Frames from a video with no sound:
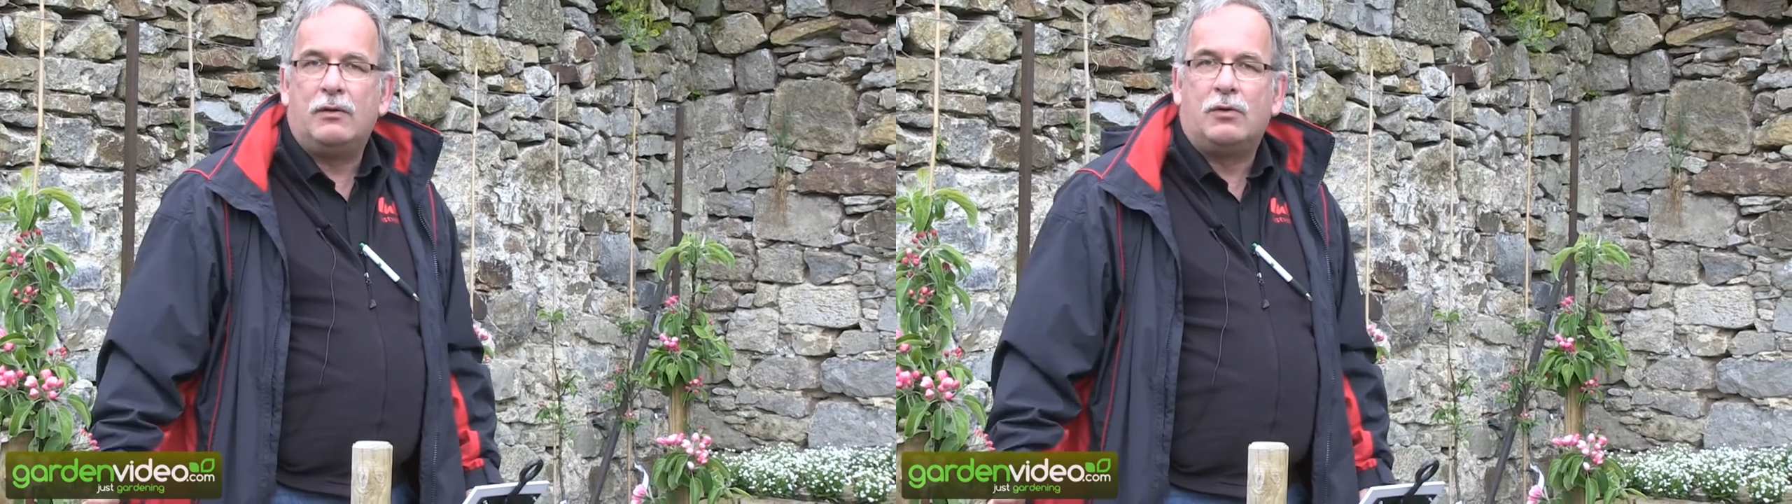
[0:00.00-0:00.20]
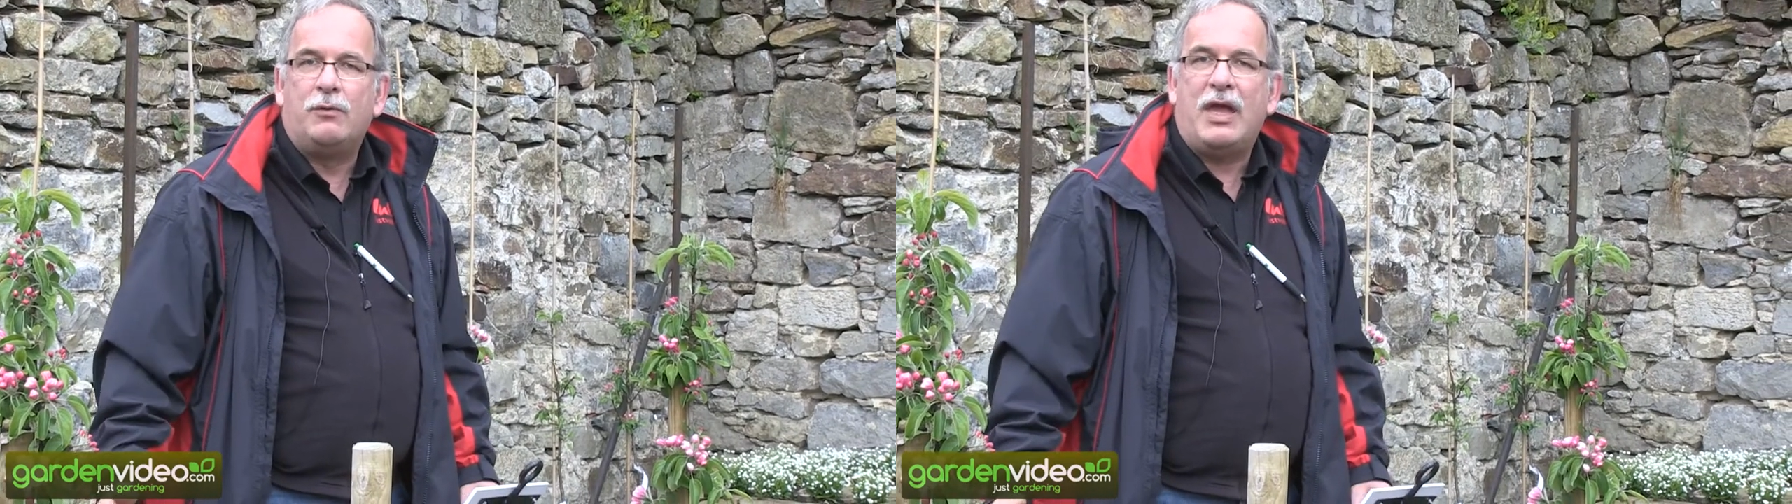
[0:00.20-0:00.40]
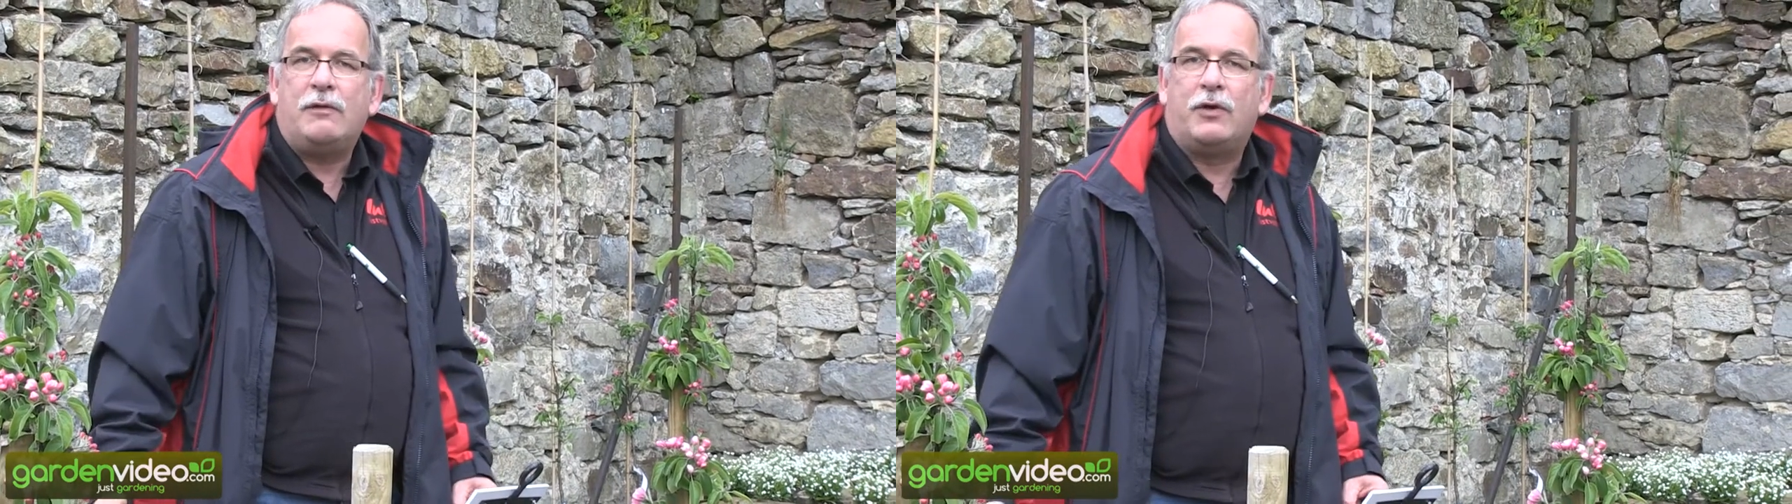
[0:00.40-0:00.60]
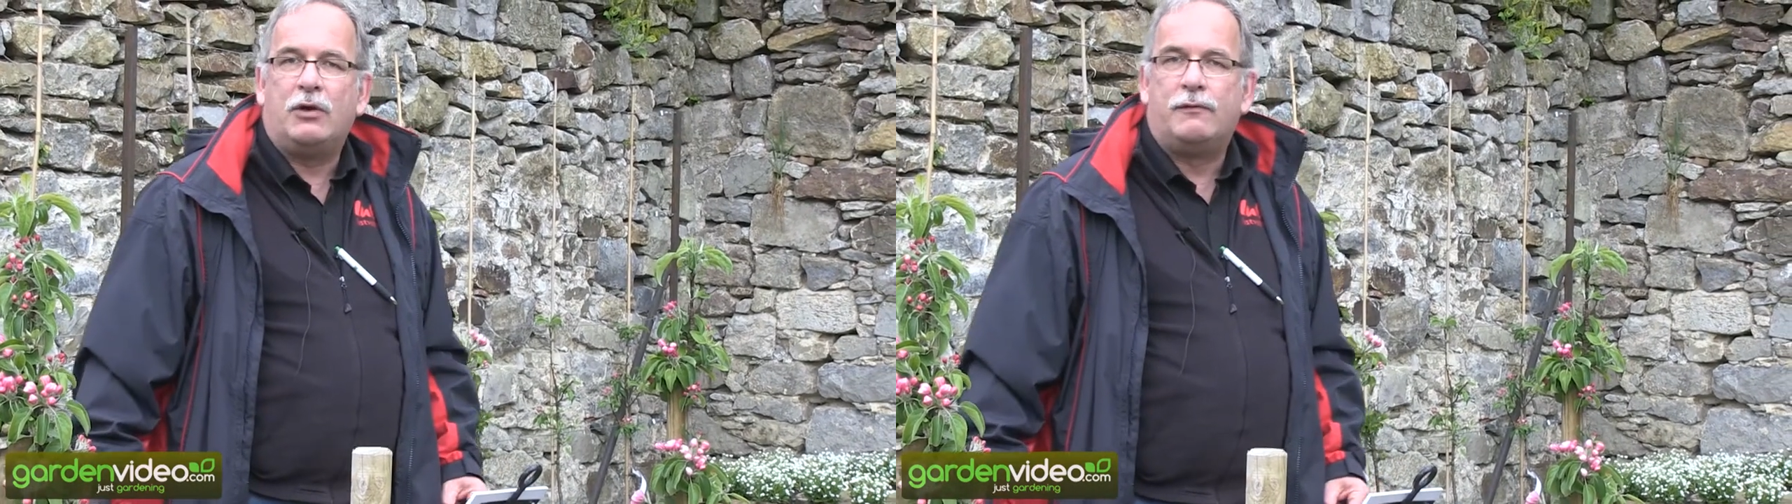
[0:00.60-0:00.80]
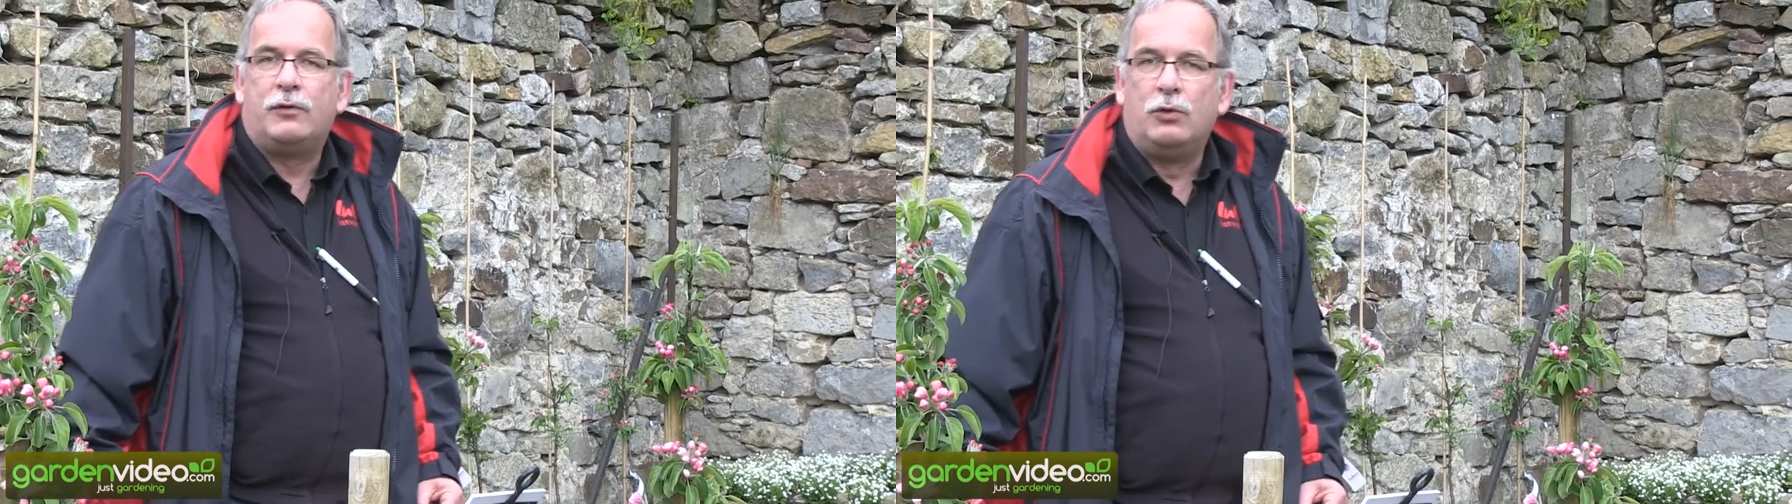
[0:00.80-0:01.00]
to wait for
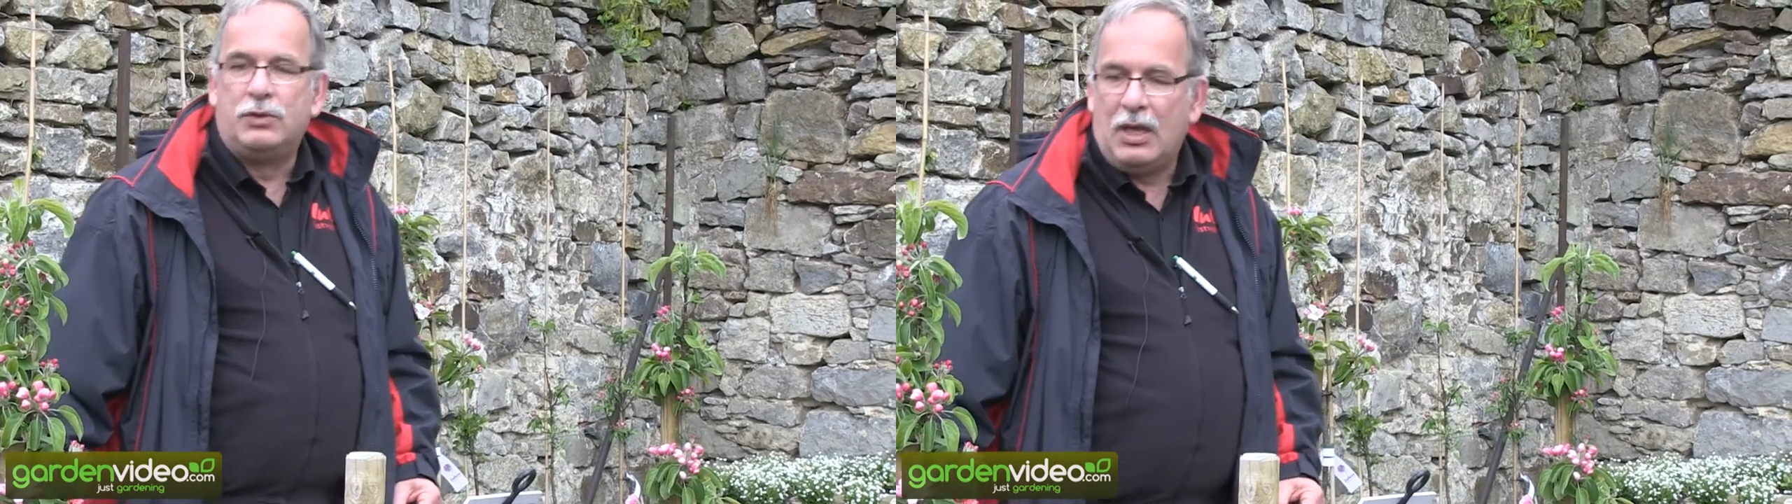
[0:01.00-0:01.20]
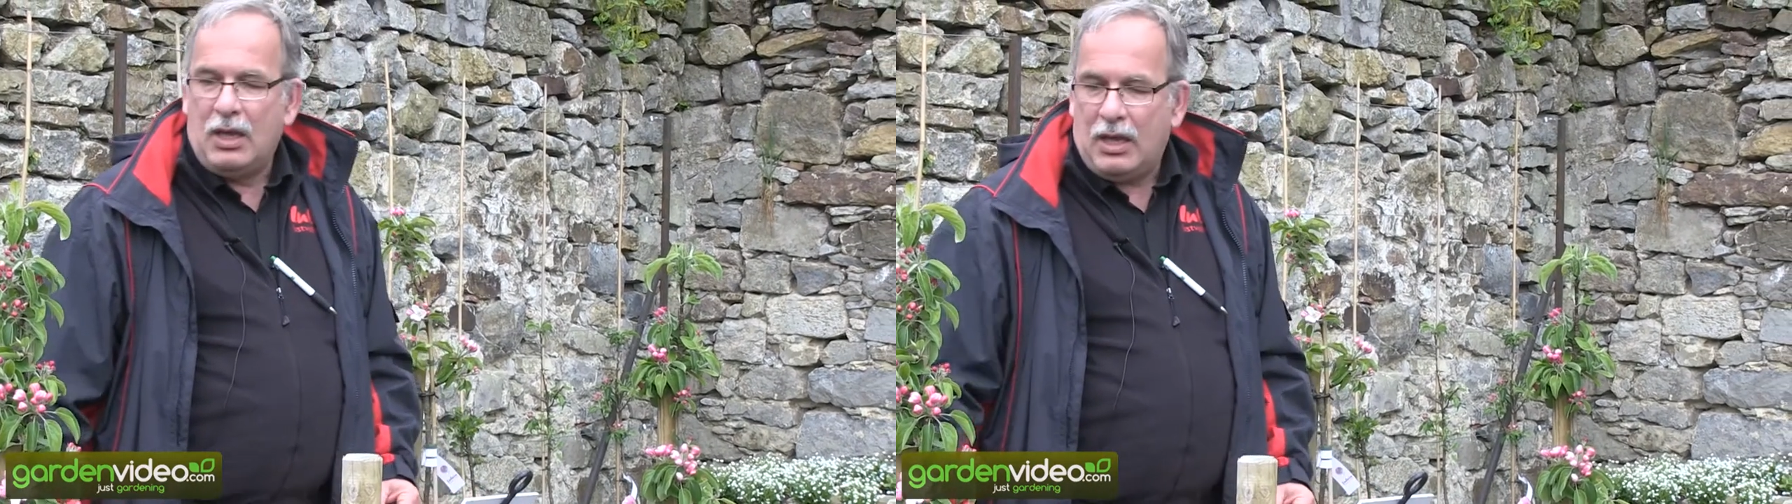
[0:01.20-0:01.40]
your fruit